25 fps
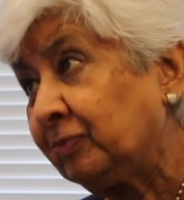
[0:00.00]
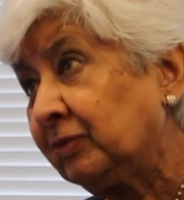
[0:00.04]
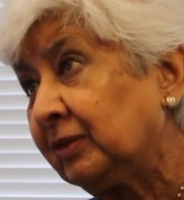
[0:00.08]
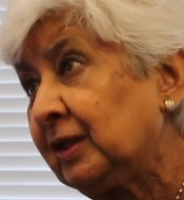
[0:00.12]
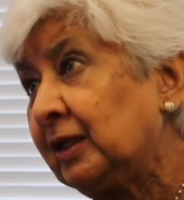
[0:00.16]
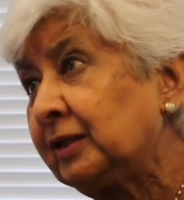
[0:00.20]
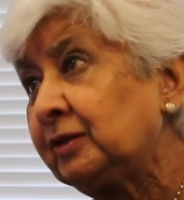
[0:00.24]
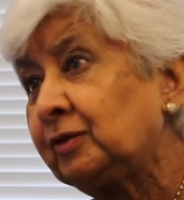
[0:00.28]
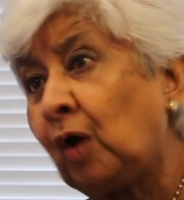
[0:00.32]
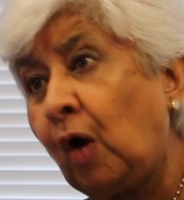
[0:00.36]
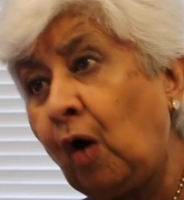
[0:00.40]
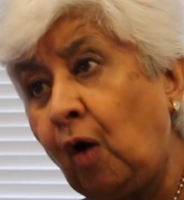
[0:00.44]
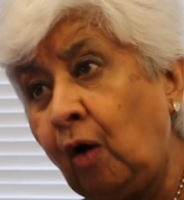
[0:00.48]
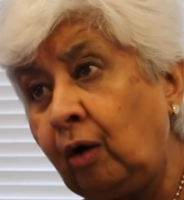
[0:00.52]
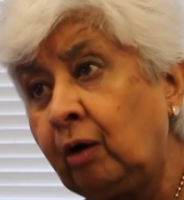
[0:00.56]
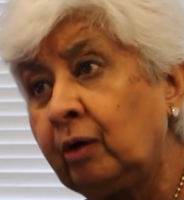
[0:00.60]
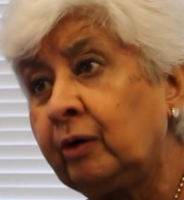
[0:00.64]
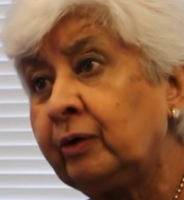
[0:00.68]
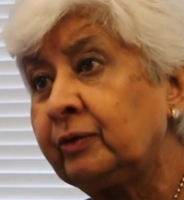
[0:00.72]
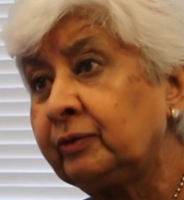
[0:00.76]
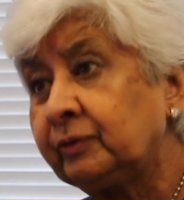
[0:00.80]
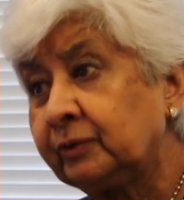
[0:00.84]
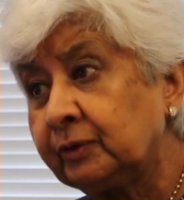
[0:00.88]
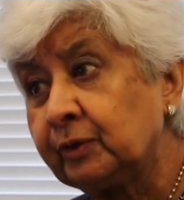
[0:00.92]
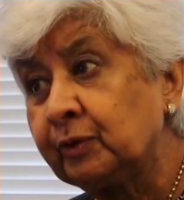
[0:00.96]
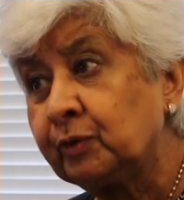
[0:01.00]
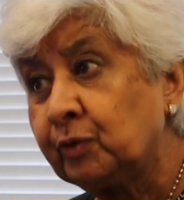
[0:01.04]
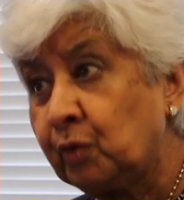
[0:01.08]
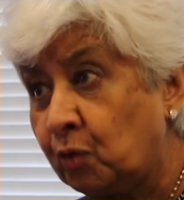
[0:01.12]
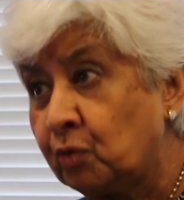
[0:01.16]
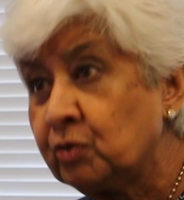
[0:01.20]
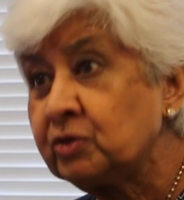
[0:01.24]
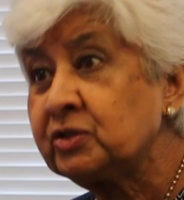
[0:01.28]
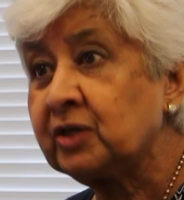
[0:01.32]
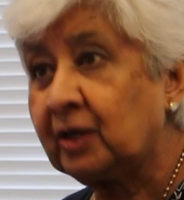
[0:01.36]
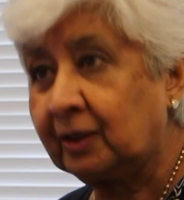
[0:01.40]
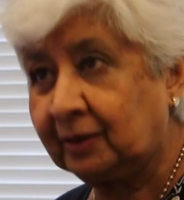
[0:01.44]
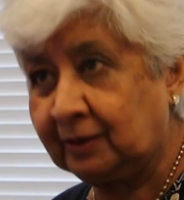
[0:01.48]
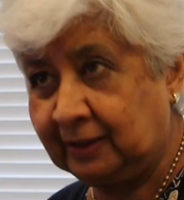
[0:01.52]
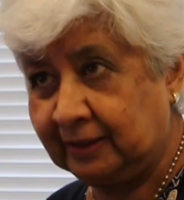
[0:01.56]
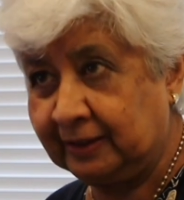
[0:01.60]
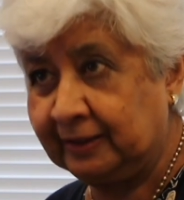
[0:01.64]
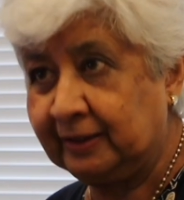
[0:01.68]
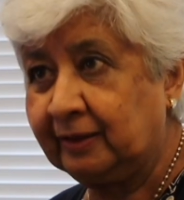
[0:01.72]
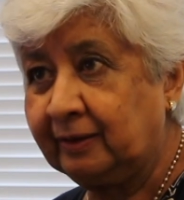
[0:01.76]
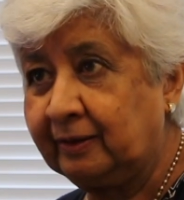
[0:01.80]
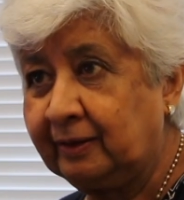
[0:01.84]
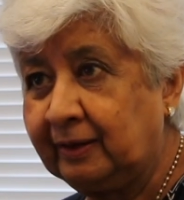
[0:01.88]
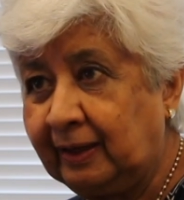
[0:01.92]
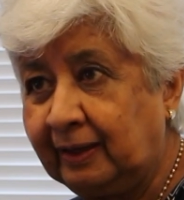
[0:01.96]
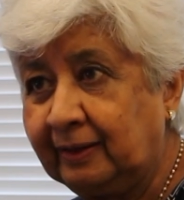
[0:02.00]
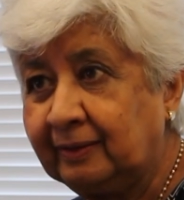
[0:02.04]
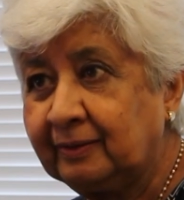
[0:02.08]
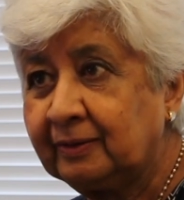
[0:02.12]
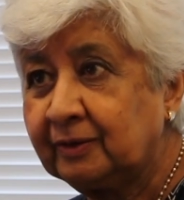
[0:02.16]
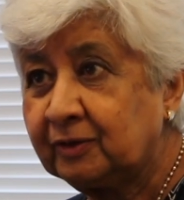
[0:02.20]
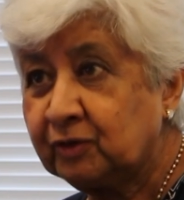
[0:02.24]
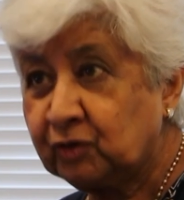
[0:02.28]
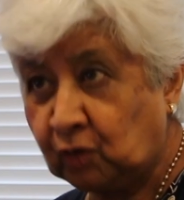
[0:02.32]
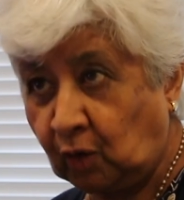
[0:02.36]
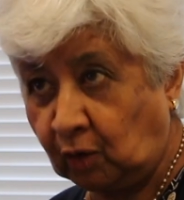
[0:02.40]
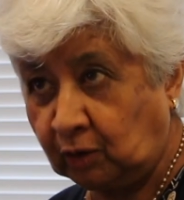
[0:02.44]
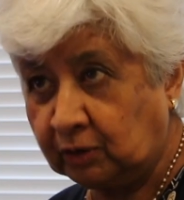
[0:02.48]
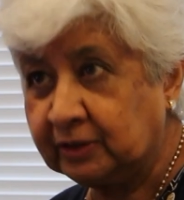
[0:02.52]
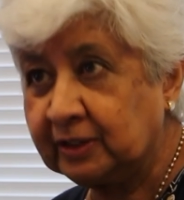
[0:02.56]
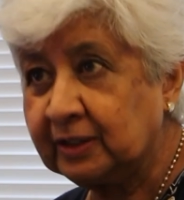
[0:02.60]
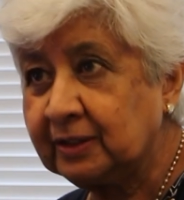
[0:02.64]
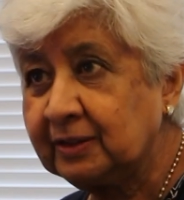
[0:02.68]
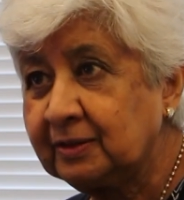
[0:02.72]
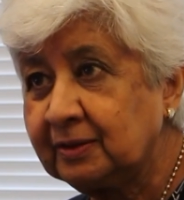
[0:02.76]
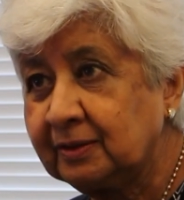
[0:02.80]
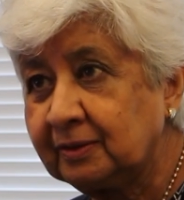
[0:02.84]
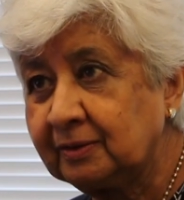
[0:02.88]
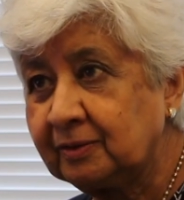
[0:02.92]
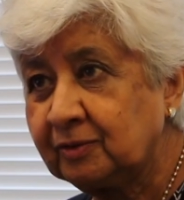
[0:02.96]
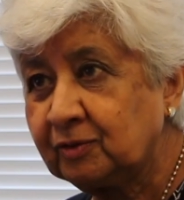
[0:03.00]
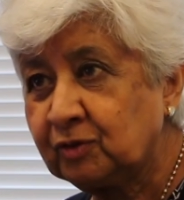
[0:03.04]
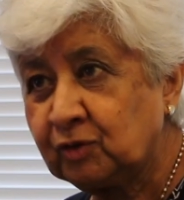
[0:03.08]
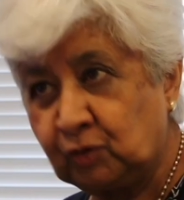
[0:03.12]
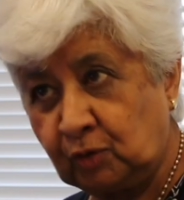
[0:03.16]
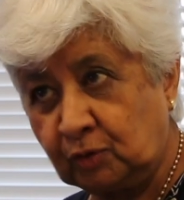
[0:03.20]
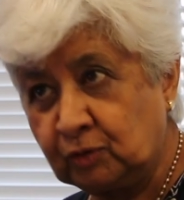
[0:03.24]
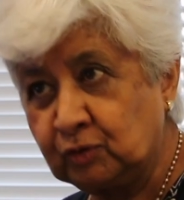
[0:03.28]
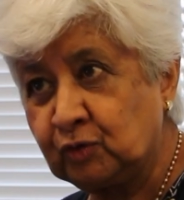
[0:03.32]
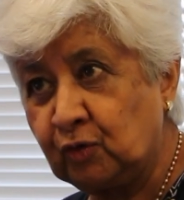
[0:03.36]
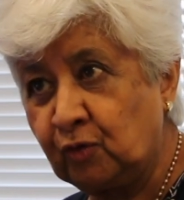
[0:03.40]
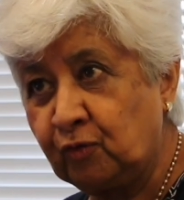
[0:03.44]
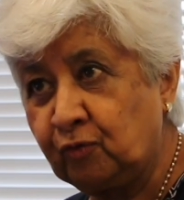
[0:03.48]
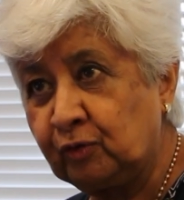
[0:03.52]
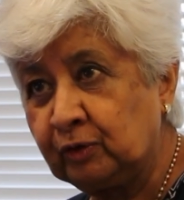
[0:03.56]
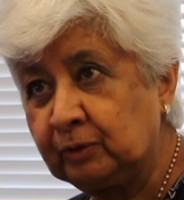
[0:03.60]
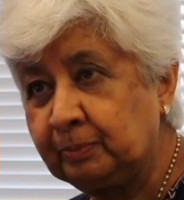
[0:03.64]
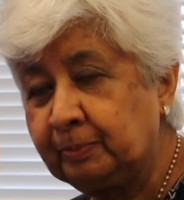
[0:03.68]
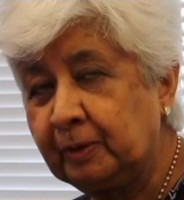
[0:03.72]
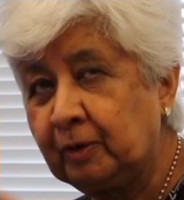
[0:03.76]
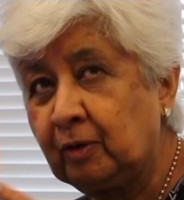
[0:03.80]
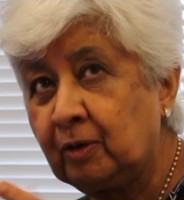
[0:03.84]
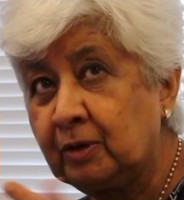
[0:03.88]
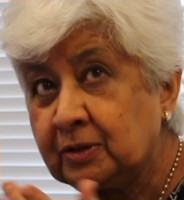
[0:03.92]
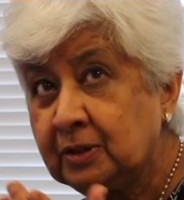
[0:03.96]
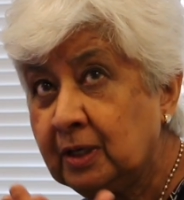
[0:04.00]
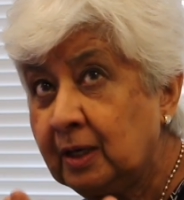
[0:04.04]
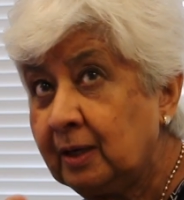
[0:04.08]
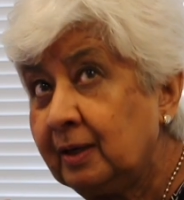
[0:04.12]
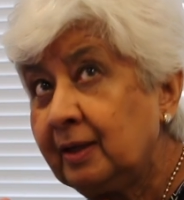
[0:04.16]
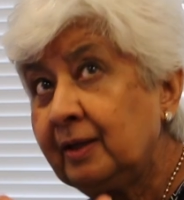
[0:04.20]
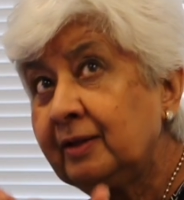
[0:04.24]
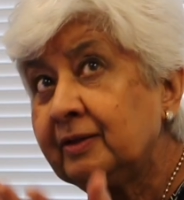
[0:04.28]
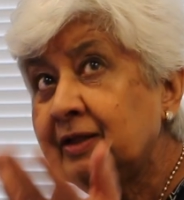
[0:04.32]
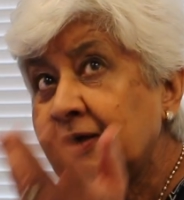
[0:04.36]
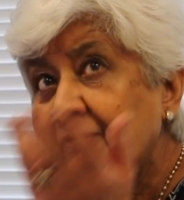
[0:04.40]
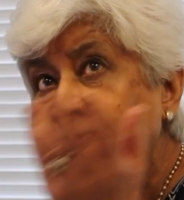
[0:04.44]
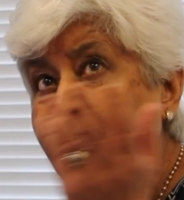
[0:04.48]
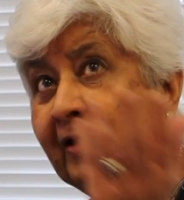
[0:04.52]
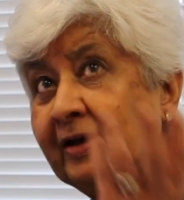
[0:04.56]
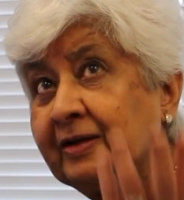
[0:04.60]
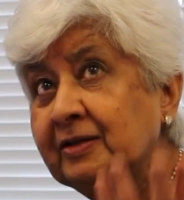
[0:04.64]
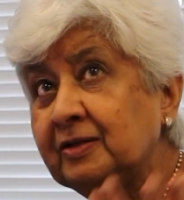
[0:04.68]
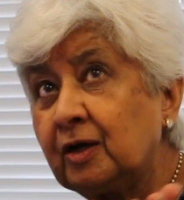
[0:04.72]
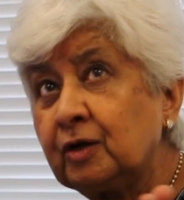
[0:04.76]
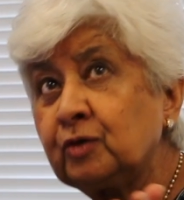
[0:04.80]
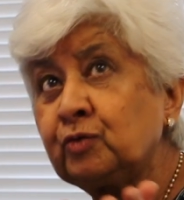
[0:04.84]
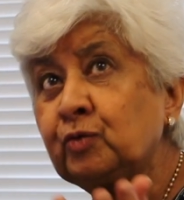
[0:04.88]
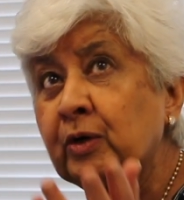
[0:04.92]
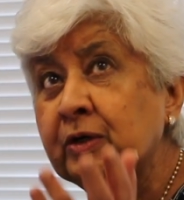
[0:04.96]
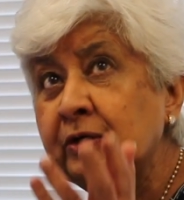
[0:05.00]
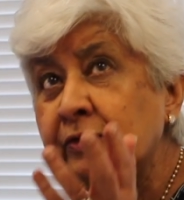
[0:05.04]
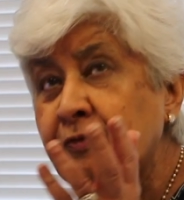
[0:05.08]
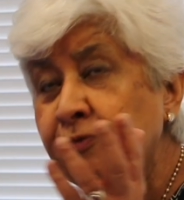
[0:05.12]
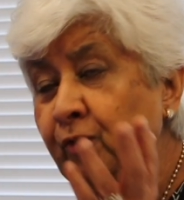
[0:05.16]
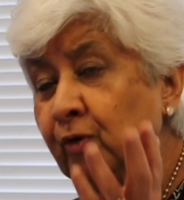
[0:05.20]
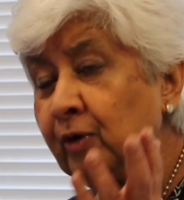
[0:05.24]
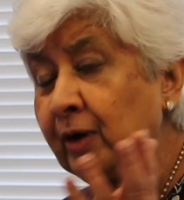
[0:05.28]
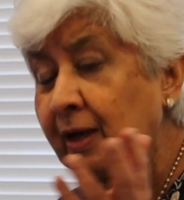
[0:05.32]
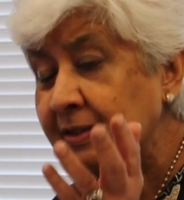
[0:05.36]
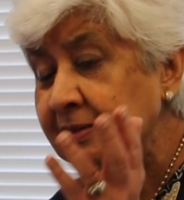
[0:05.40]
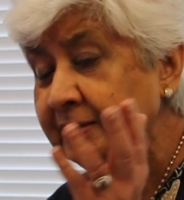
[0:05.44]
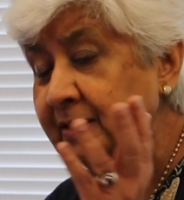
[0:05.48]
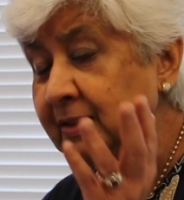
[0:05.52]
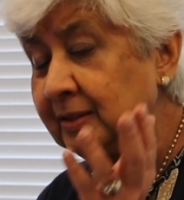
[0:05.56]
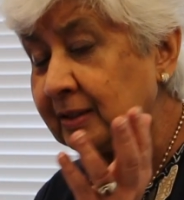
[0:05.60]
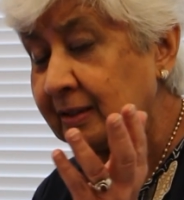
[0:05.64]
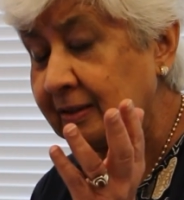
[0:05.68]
that all the roads are clear and salted and so on and so forth, because they find out 24 hours in